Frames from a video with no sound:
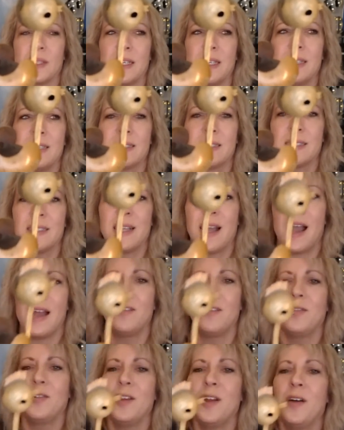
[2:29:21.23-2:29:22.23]
It's I
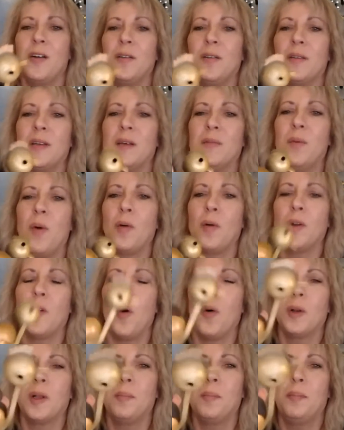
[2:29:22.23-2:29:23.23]
don't know, it won't
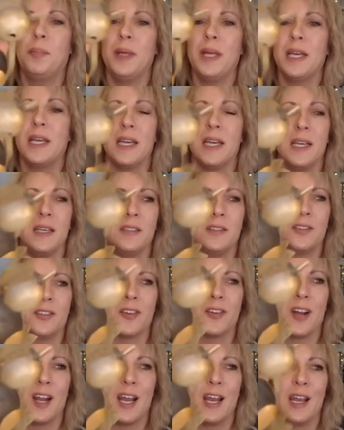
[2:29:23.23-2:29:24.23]
hold a big
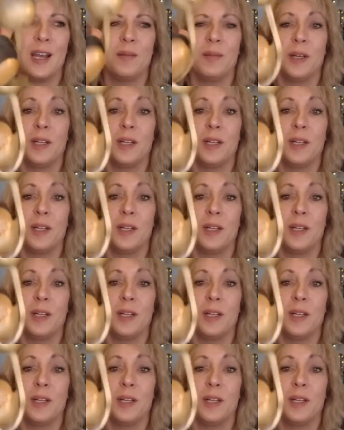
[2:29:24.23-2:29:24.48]
Easter egg,